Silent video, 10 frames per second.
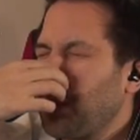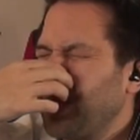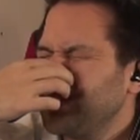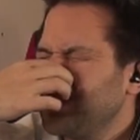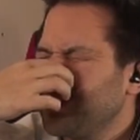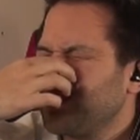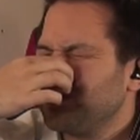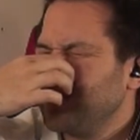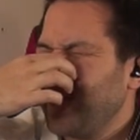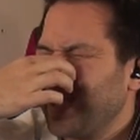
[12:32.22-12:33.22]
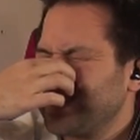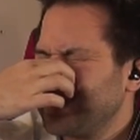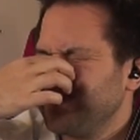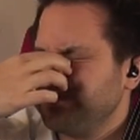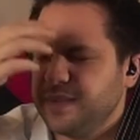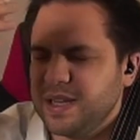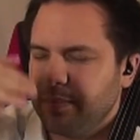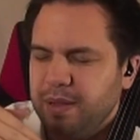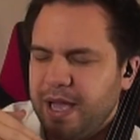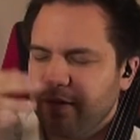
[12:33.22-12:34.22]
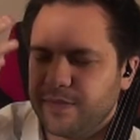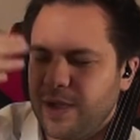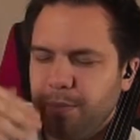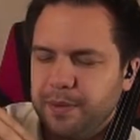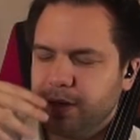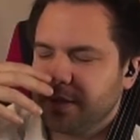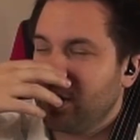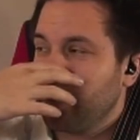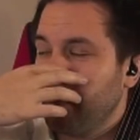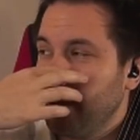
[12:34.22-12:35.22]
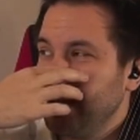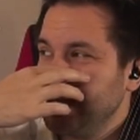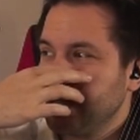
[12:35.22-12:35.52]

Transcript: I should like relax and make a plan of how I'm gonna talk about these